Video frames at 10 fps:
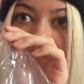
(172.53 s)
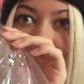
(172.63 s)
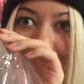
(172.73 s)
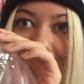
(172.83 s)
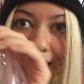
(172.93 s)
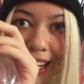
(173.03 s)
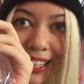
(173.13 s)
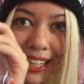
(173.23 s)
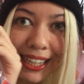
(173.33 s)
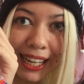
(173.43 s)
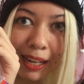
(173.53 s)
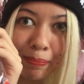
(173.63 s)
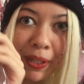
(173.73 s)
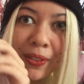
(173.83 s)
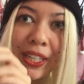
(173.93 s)
Here at the
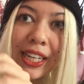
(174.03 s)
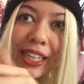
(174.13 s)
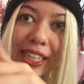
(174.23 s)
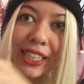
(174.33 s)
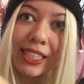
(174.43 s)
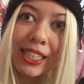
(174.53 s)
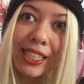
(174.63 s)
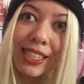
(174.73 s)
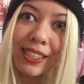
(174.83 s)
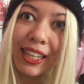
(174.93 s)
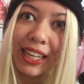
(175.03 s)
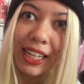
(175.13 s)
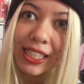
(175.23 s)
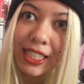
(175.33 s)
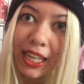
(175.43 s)
lapel is
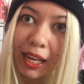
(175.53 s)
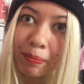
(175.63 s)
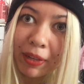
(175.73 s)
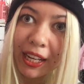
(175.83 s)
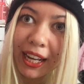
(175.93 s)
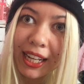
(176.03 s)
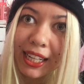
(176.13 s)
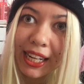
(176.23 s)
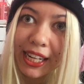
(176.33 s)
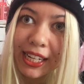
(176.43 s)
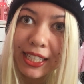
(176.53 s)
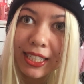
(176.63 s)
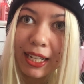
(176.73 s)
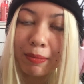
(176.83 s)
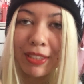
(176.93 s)
isolating tape and here
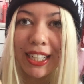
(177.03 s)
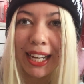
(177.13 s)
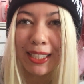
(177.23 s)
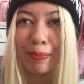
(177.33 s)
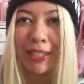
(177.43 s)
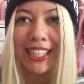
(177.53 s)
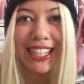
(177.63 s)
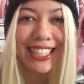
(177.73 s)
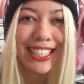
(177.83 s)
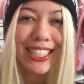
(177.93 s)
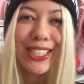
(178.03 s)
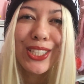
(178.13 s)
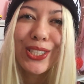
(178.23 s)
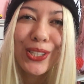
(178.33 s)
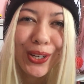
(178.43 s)
some text because it's
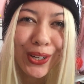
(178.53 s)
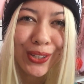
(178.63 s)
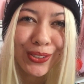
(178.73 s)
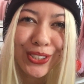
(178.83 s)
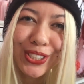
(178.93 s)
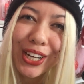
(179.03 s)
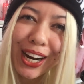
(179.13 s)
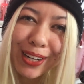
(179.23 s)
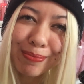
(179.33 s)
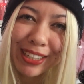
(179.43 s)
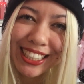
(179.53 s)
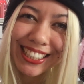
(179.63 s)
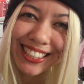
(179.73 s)
so charming.